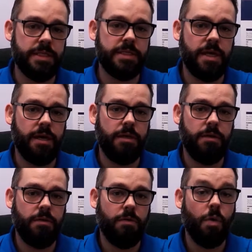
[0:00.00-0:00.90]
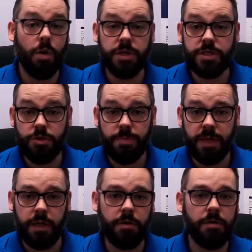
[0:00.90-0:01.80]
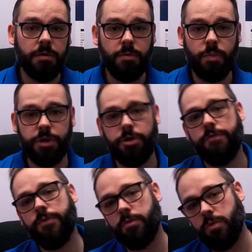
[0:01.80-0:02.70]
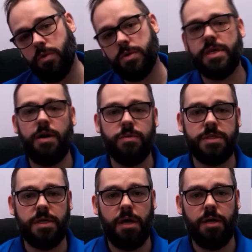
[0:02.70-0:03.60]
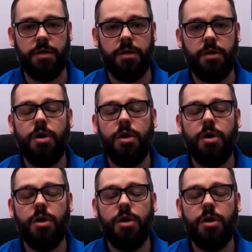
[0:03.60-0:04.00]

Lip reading: inside, or a supinator, where your foot rolls outside,